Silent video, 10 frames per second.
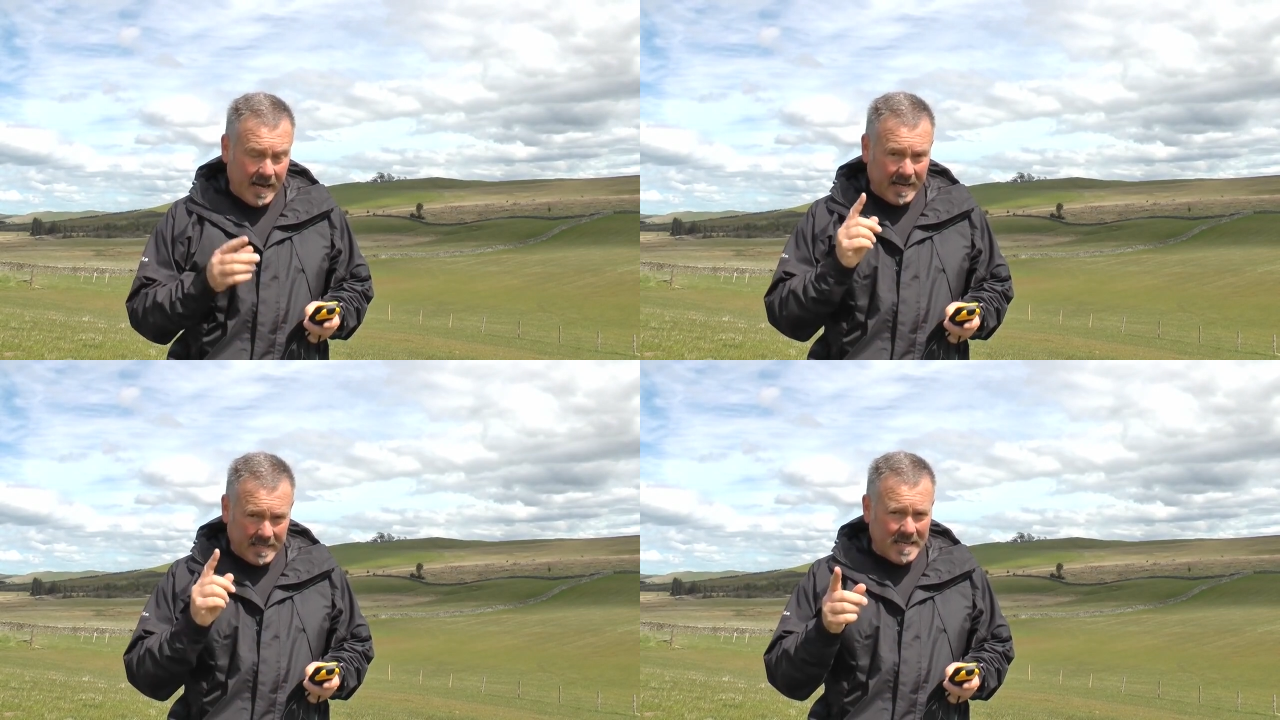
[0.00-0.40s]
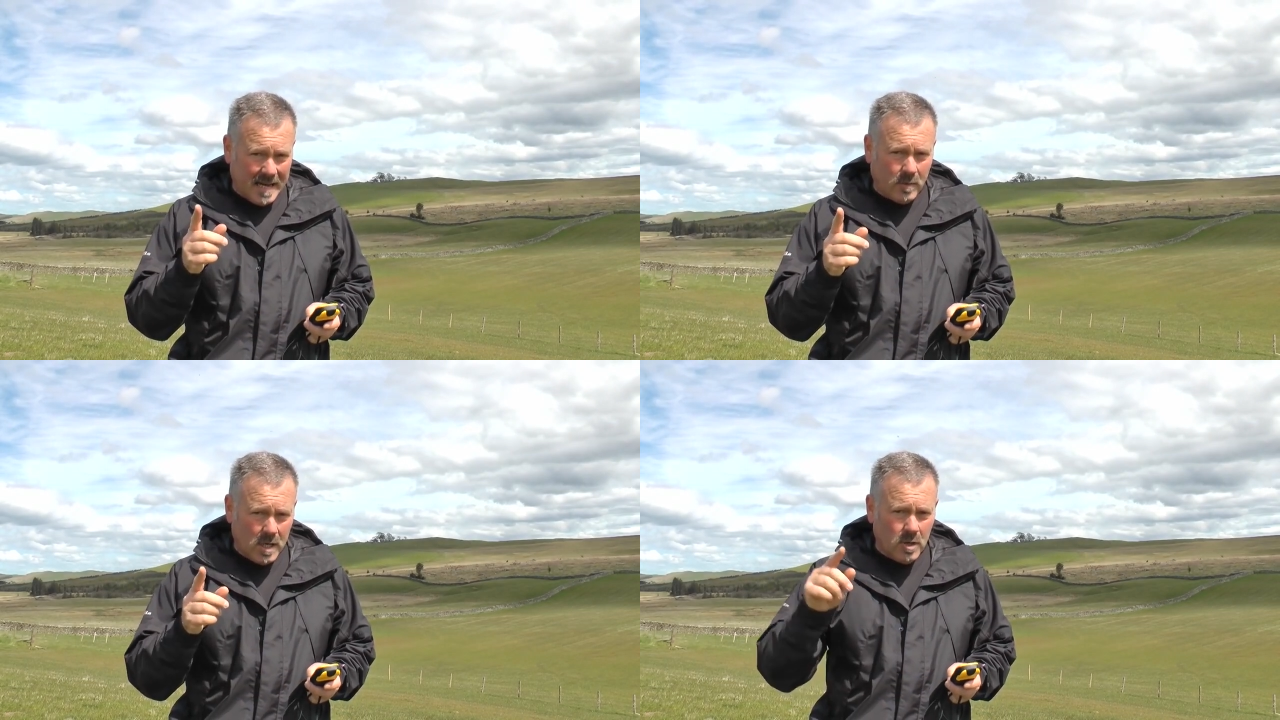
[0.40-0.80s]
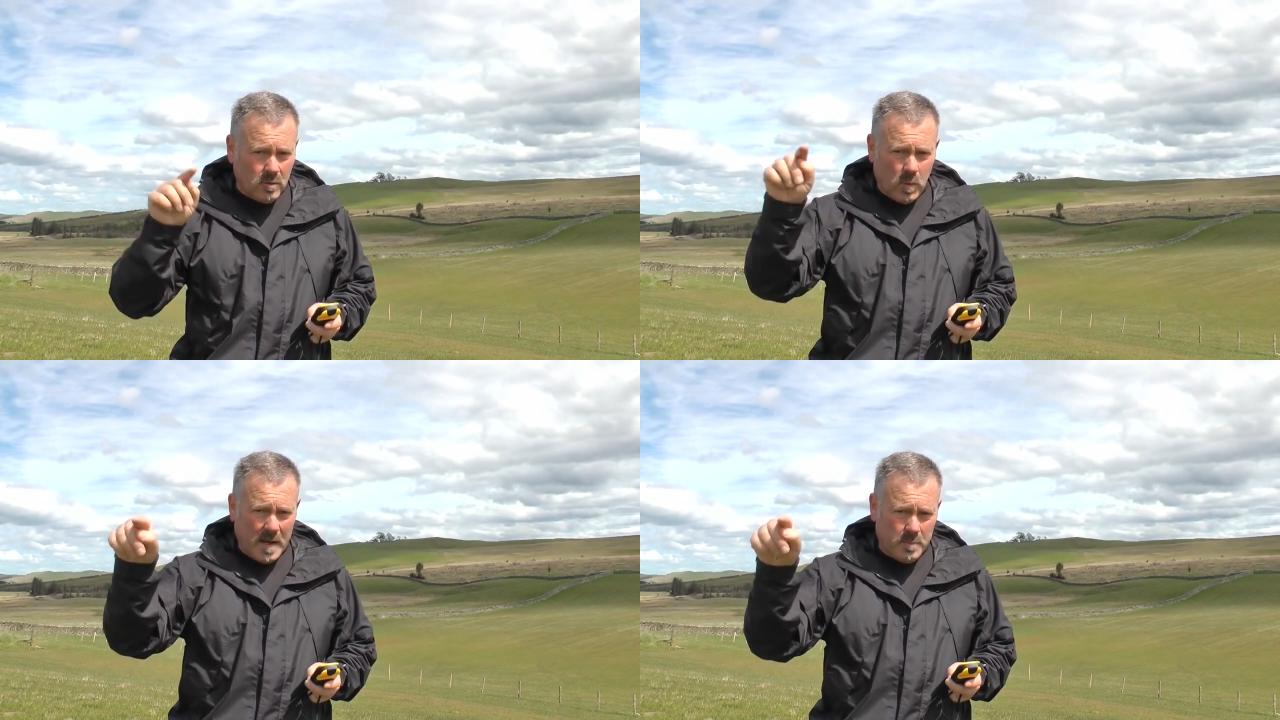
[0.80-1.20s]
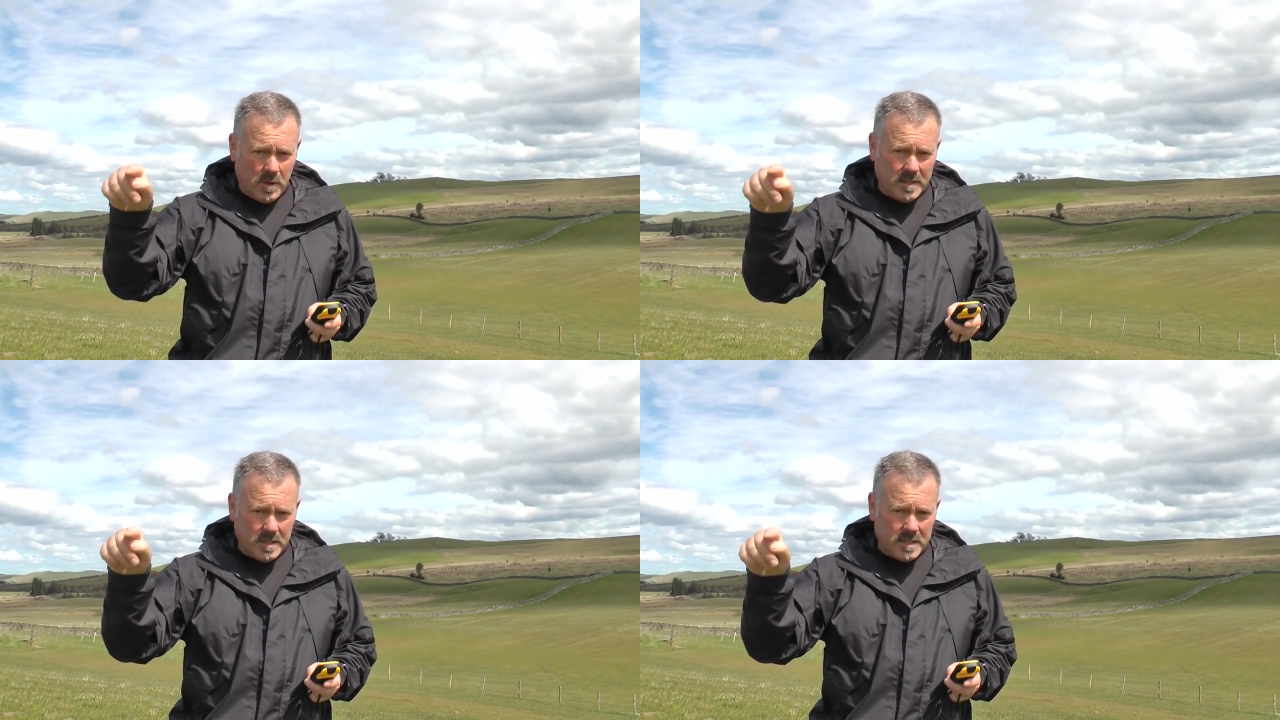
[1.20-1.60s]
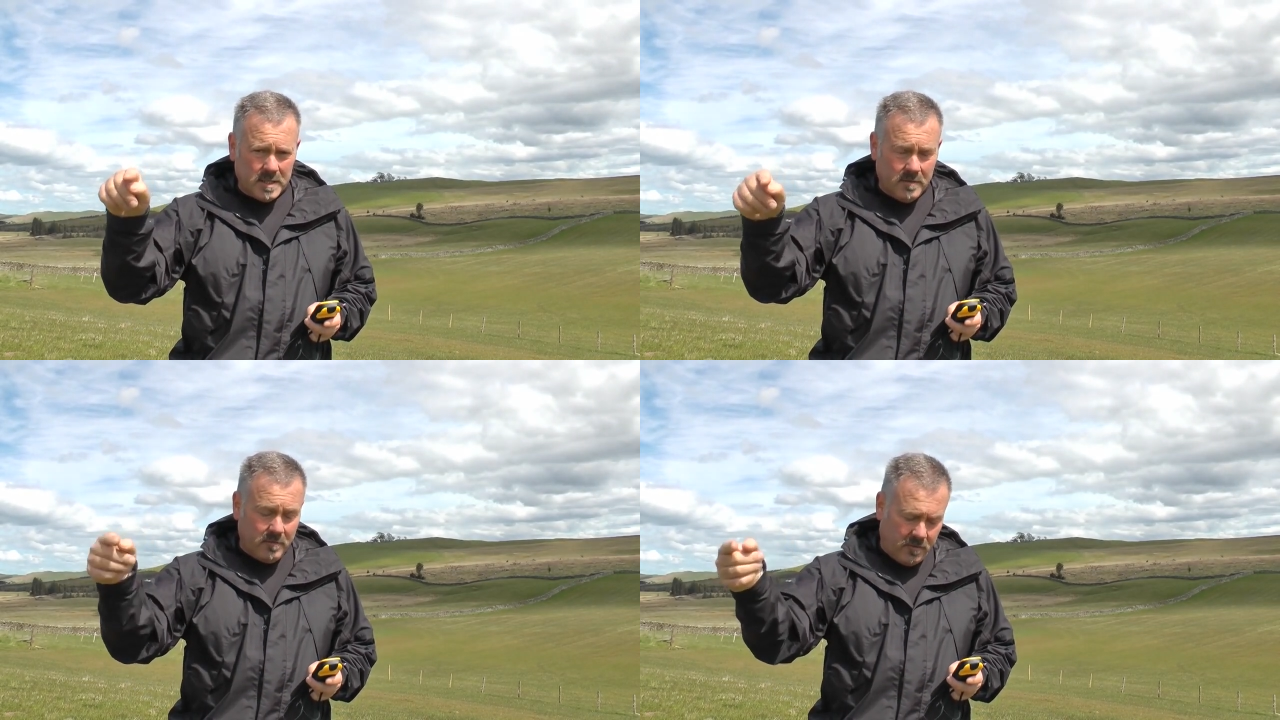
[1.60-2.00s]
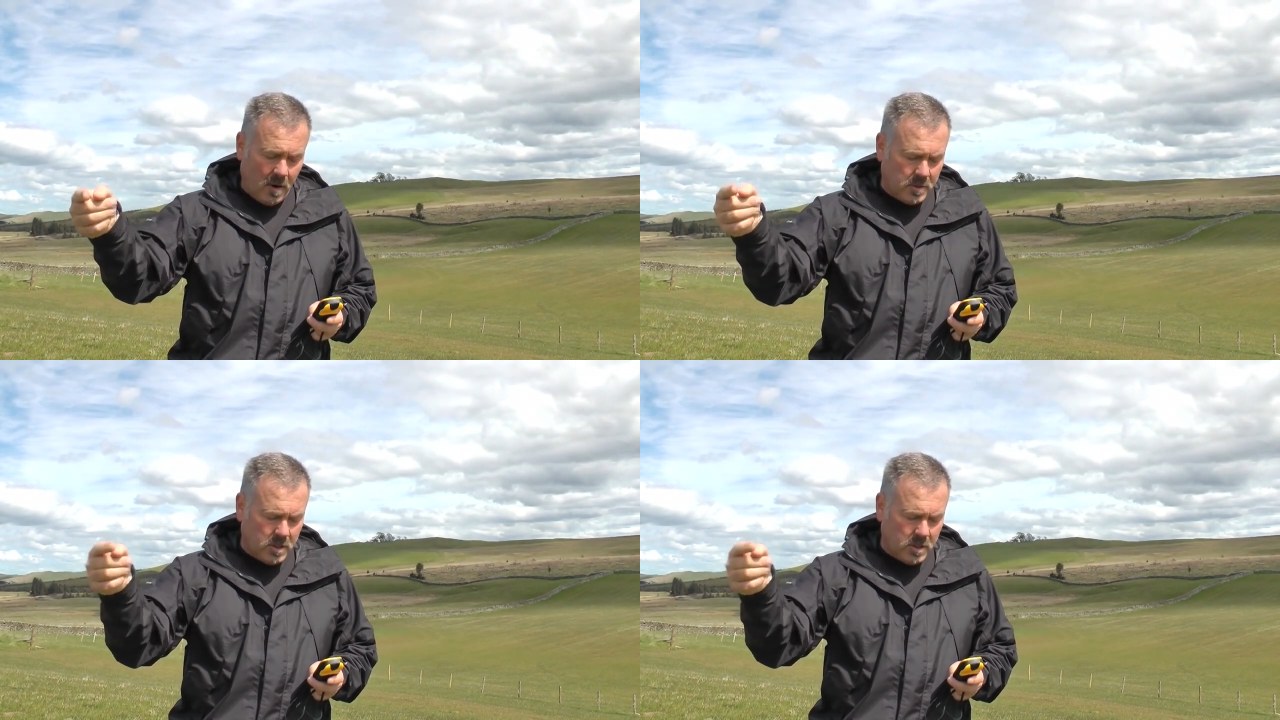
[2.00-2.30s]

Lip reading: I can download waypoints from